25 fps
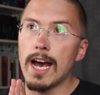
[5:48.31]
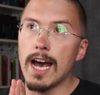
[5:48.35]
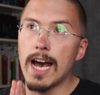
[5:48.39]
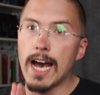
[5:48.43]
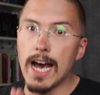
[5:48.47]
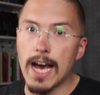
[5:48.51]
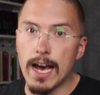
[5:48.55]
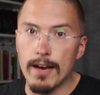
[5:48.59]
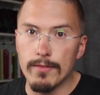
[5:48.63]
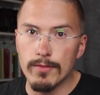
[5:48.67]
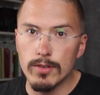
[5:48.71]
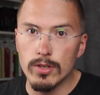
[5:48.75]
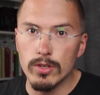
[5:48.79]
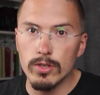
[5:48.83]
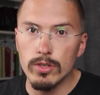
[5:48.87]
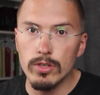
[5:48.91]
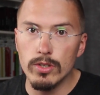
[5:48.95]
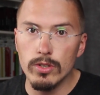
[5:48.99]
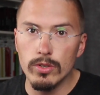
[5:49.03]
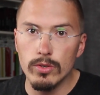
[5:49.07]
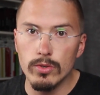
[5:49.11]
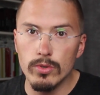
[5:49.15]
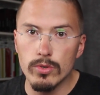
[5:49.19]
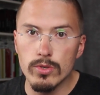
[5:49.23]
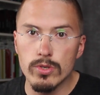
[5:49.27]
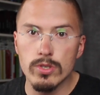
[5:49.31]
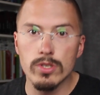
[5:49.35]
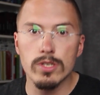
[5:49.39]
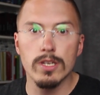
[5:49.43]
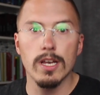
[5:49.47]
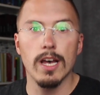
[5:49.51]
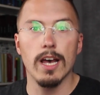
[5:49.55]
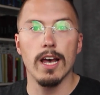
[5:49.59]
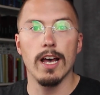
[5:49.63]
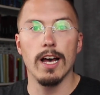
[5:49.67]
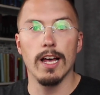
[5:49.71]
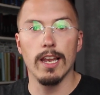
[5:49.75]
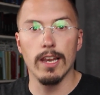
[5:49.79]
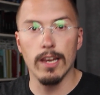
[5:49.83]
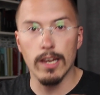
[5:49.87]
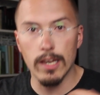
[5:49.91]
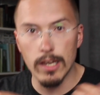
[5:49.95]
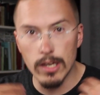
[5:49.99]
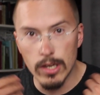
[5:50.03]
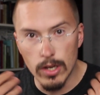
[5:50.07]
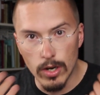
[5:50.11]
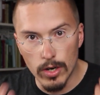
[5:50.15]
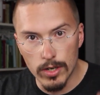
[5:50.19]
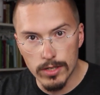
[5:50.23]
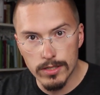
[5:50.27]
have to use a
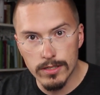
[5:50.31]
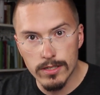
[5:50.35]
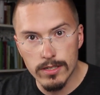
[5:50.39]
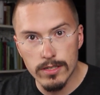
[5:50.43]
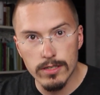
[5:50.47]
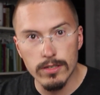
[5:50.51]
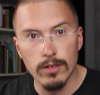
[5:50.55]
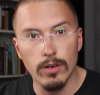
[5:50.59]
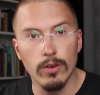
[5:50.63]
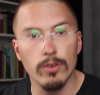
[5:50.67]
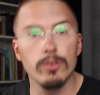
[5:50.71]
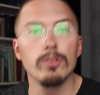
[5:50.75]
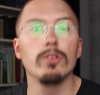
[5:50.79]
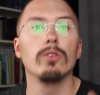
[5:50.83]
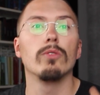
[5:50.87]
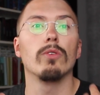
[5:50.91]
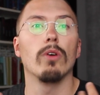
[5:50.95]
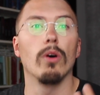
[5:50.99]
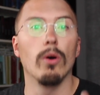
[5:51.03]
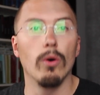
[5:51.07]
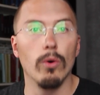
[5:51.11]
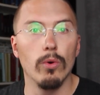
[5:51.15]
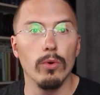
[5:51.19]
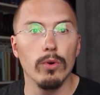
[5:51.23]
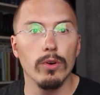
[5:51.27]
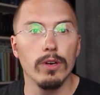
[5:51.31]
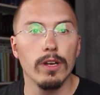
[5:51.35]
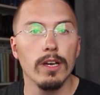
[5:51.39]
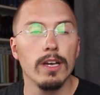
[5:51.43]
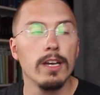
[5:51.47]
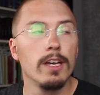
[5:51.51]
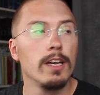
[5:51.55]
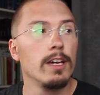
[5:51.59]
lot on your own